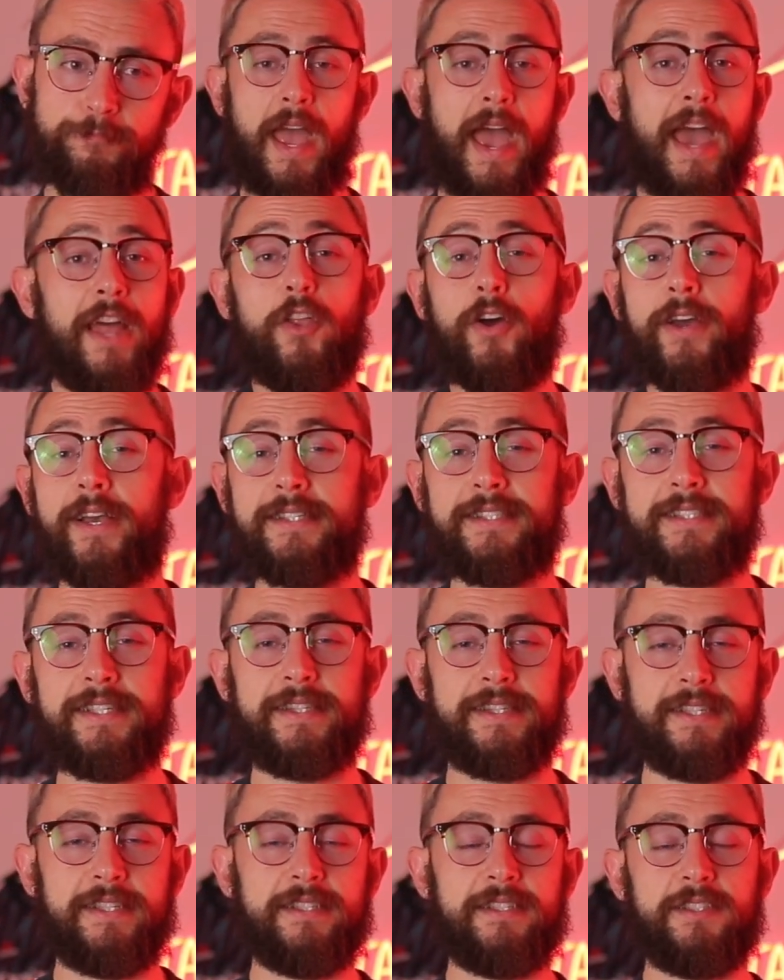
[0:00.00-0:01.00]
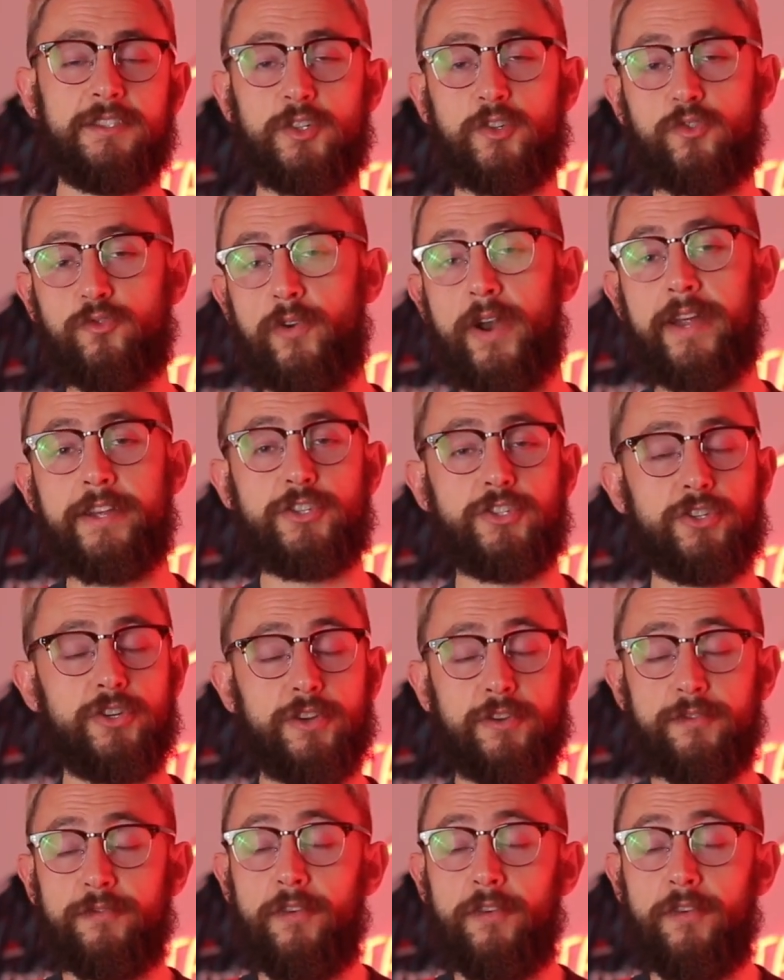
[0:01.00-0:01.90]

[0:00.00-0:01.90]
And like I said, this is a great shirt, a